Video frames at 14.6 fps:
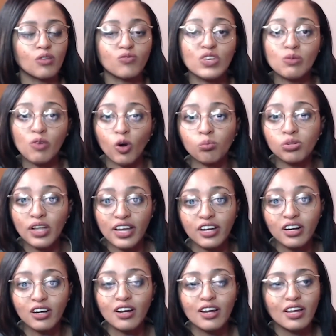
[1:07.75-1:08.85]
female
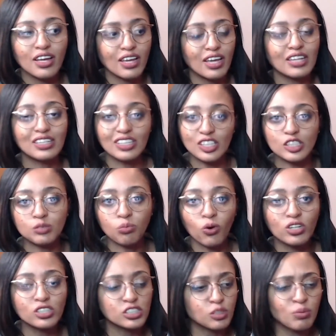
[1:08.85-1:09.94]
player in
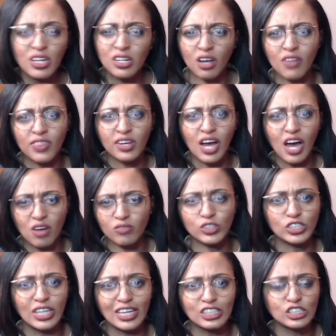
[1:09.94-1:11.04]
esports, depending on the
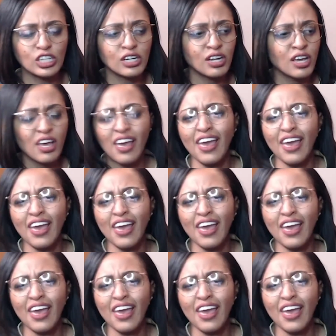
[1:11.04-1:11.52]
conversation,